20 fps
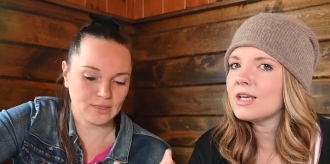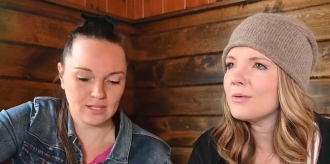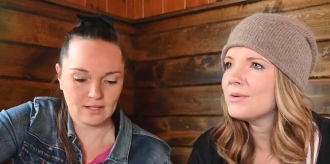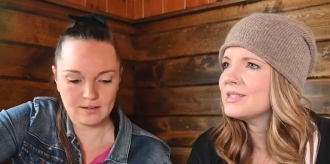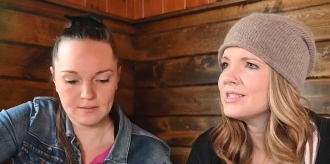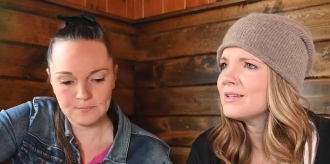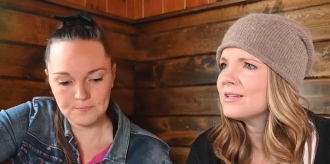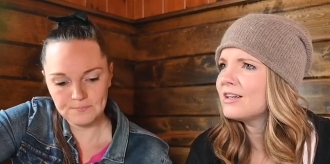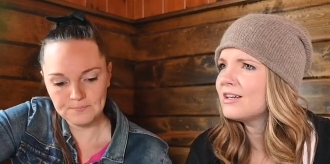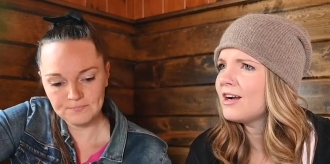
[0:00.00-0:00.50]
Speaker 1: that
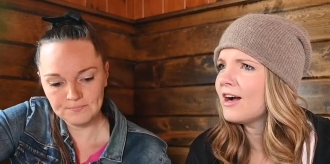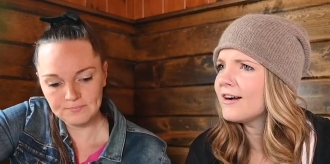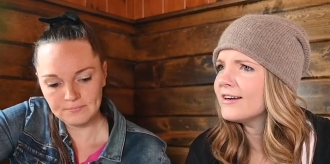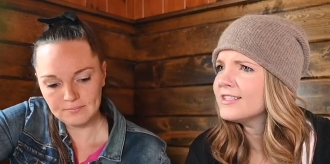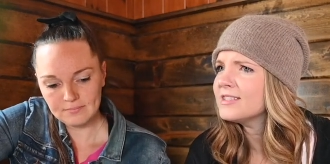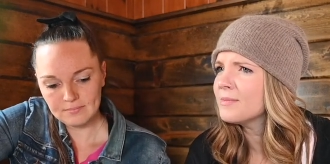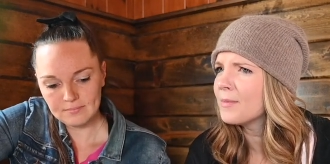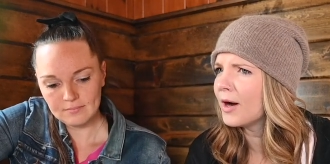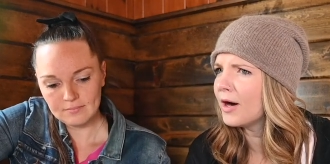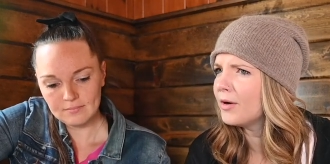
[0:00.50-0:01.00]
was a
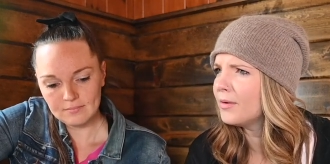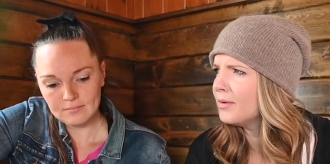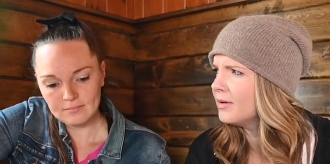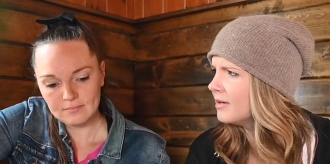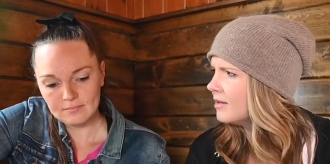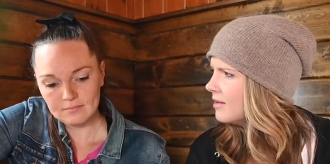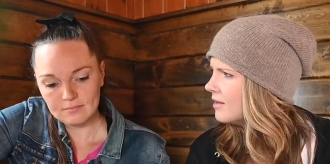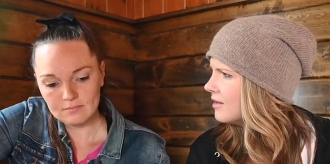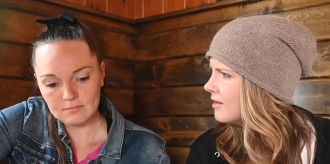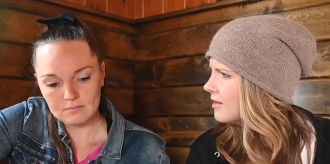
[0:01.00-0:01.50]
Cosmo.
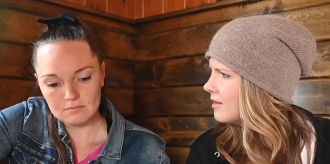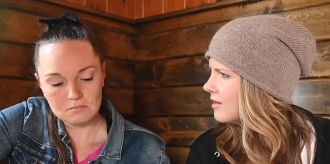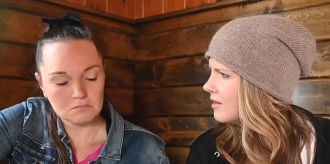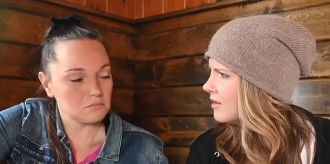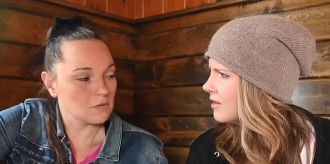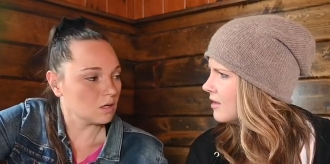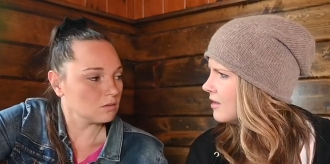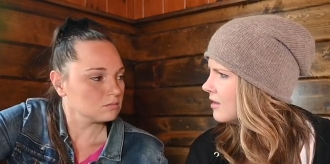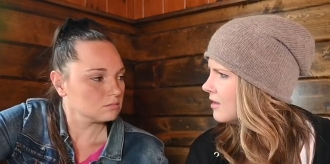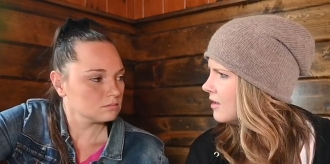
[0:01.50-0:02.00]

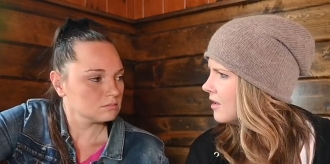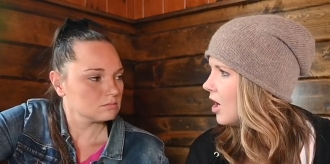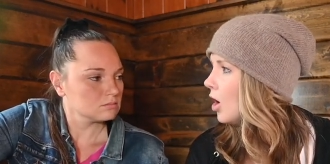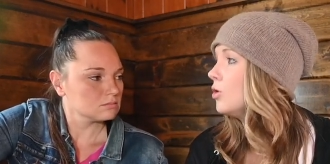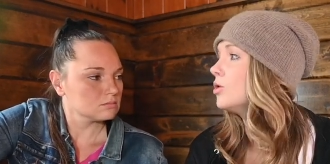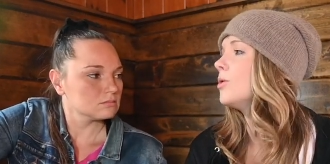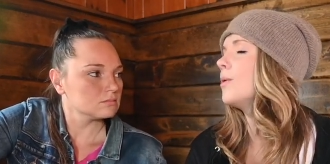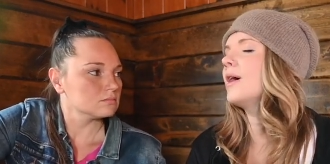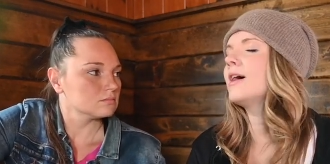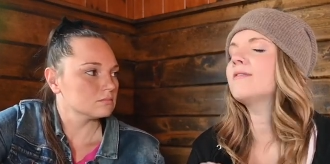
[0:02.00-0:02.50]
No.
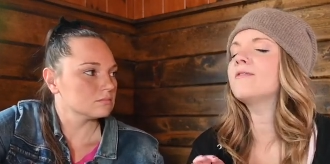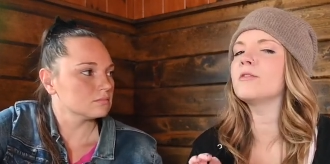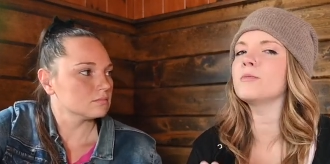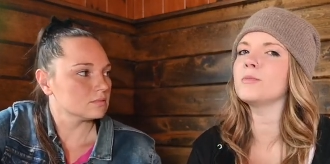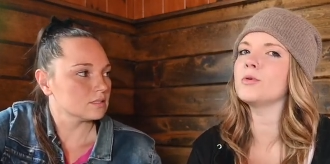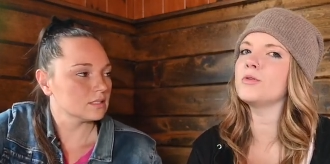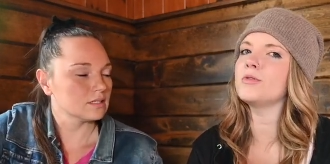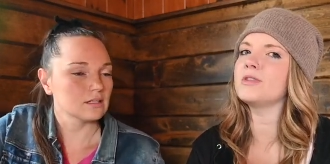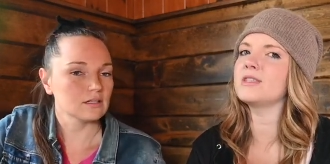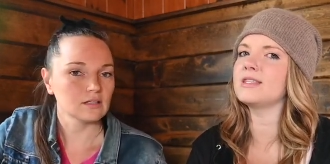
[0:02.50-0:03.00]
Oh, you add
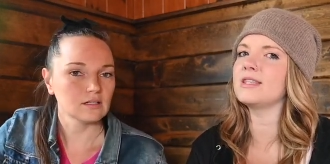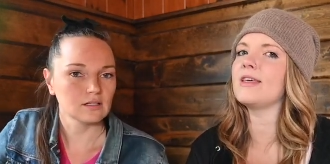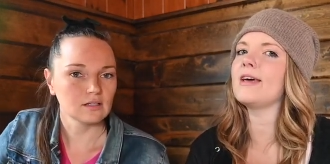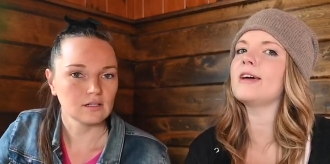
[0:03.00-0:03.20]
vermouth to